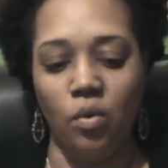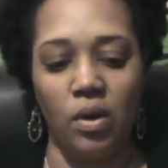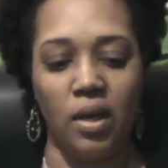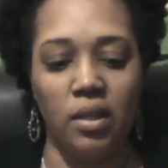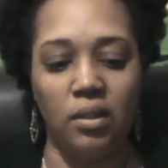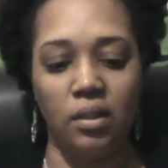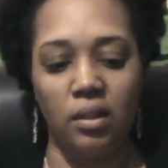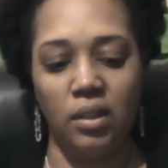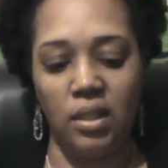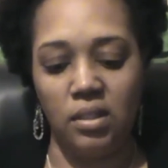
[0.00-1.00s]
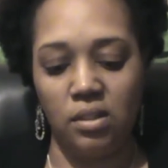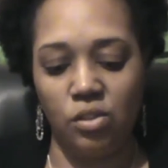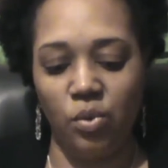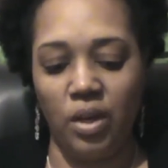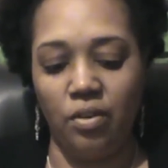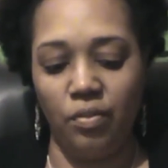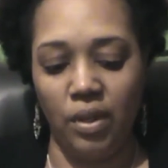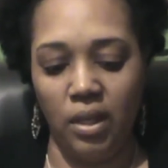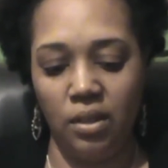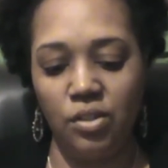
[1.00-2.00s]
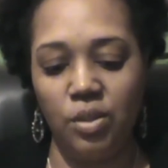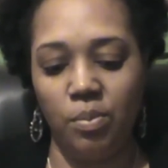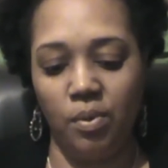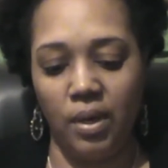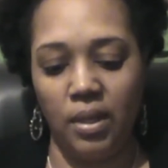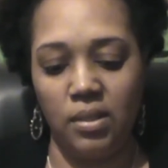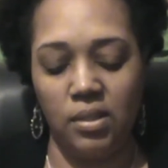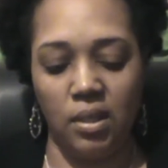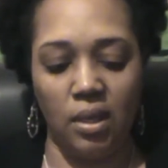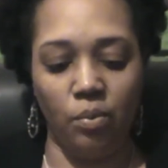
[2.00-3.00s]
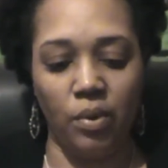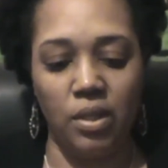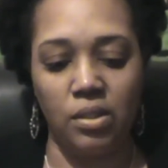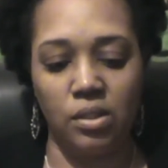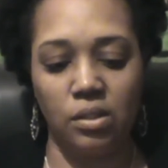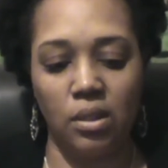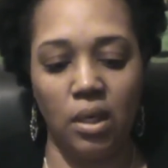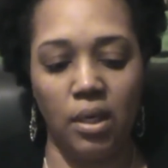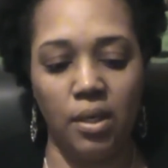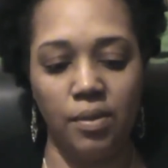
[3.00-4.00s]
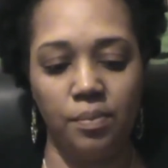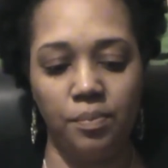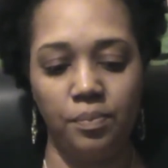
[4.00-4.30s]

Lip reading: on these 12 energy points, which a